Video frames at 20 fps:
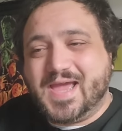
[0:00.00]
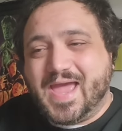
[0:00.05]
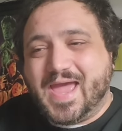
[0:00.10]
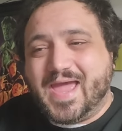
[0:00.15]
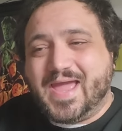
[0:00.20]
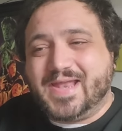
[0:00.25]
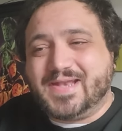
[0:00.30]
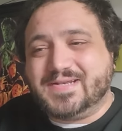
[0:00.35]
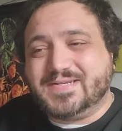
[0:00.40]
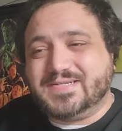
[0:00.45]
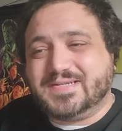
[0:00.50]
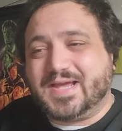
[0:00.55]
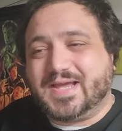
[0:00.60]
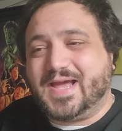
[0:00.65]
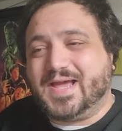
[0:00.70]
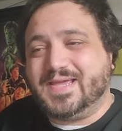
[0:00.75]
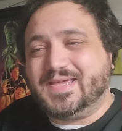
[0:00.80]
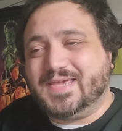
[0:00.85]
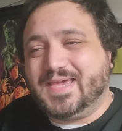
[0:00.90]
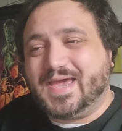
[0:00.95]
And
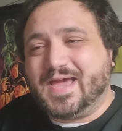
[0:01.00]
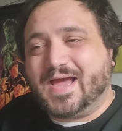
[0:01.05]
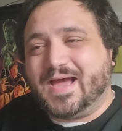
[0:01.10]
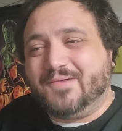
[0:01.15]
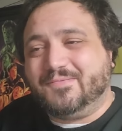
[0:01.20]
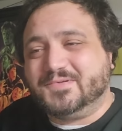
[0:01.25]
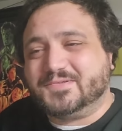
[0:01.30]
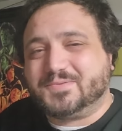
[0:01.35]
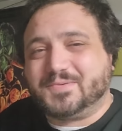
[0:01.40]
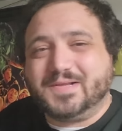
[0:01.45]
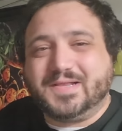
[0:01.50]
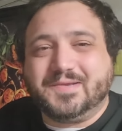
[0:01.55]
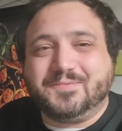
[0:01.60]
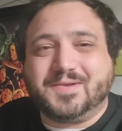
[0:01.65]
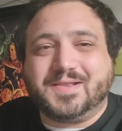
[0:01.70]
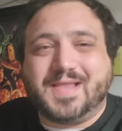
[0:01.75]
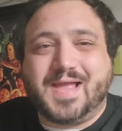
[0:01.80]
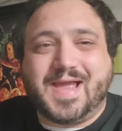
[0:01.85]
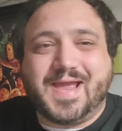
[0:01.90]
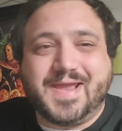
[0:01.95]
yeah, I was really
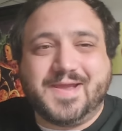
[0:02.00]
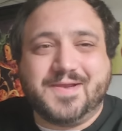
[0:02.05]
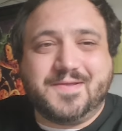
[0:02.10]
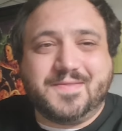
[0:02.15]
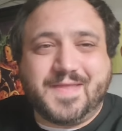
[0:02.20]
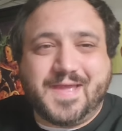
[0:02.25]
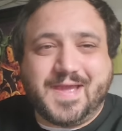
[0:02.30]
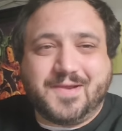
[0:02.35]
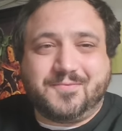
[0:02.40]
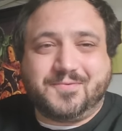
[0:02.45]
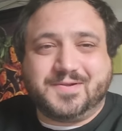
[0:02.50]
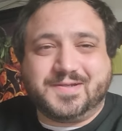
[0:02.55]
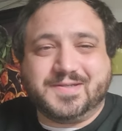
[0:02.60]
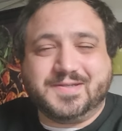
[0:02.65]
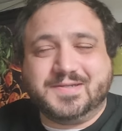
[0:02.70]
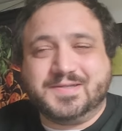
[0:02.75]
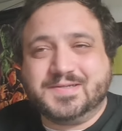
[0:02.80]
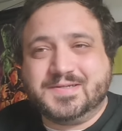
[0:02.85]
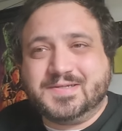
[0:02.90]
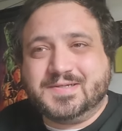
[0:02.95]
relying on that
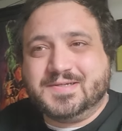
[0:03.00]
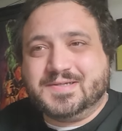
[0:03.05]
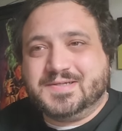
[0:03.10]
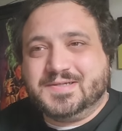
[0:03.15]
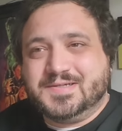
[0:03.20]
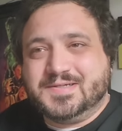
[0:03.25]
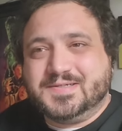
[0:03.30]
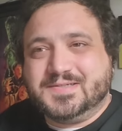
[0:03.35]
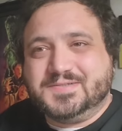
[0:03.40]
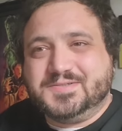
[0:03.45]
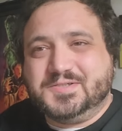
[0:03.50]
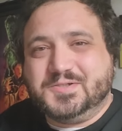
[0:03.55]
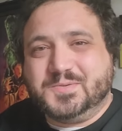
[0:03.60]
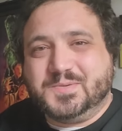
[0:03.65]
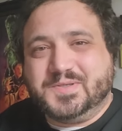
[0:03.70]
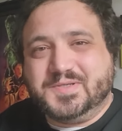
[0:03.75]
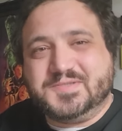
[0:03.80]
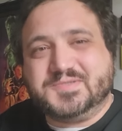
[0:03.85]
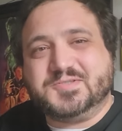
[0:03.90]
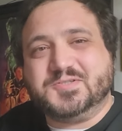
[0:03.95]
one
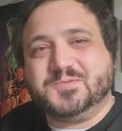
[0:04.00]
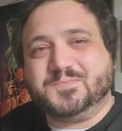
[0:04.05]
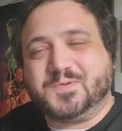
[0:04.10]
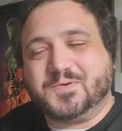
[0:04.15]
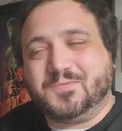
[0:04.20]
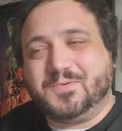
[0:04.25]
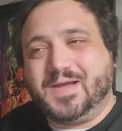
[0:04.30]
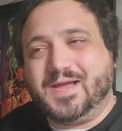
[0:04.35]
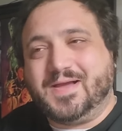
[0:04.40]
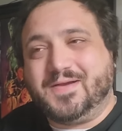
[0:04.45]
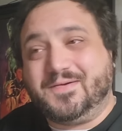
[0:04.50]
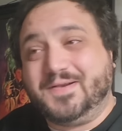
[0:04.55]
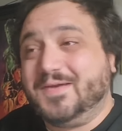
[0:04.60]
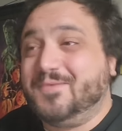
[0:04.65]
doing super well.